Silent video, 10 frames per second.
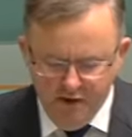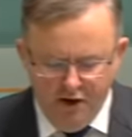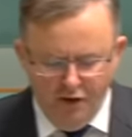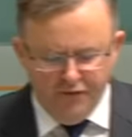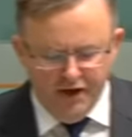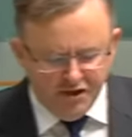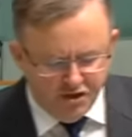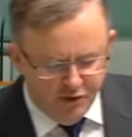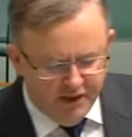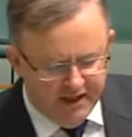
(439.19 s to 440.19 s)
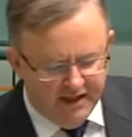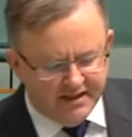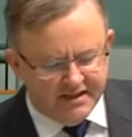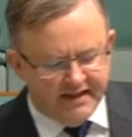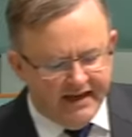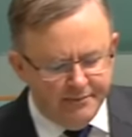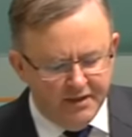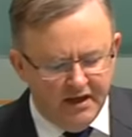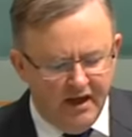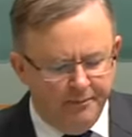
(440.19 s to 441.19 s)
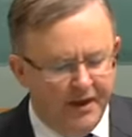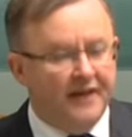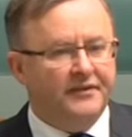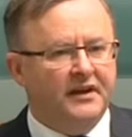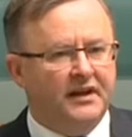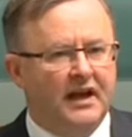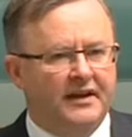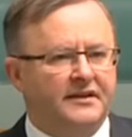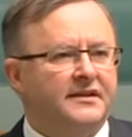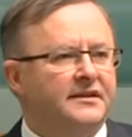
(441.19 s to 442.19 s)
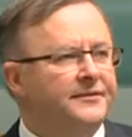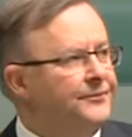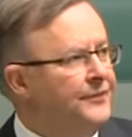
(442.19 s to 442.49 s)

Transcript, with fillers: of issuing a statement about the case.